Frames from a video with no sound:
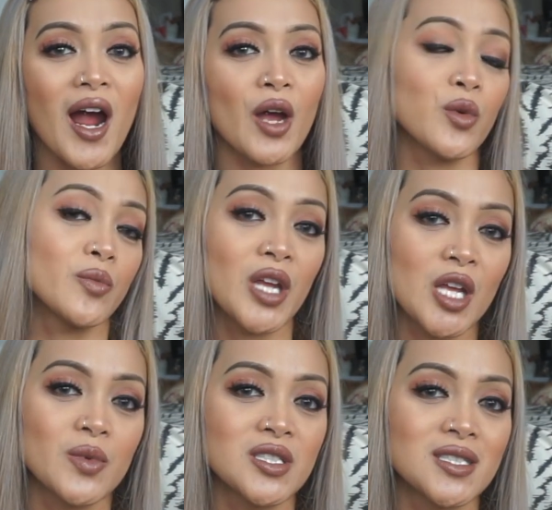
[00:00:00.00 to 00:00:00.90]
I would be
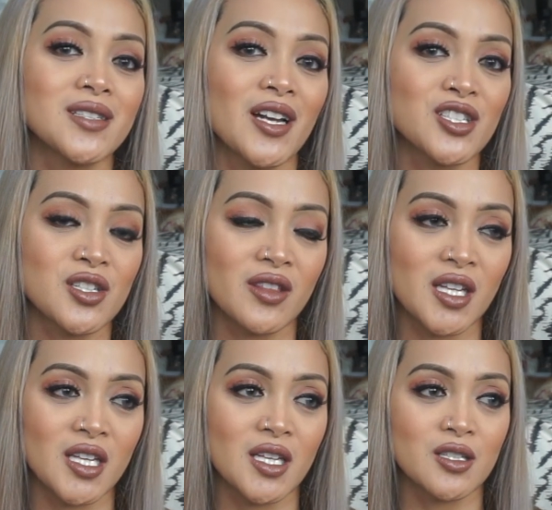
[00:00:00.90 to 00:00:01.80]
able to touch
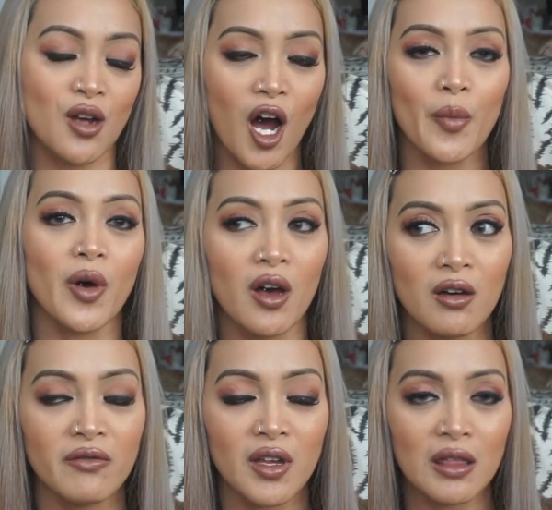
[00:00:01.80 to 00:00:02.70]
the top
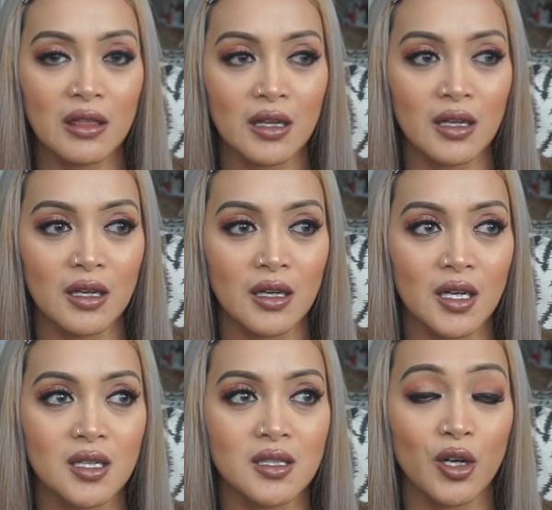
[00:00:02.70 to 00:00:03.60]
of the
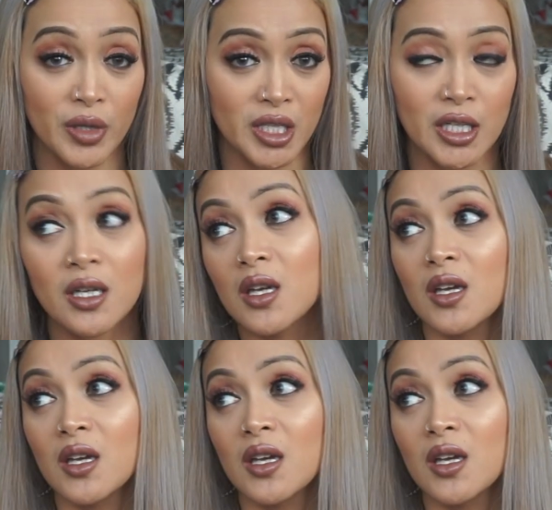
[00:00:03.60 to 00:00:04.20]
arena.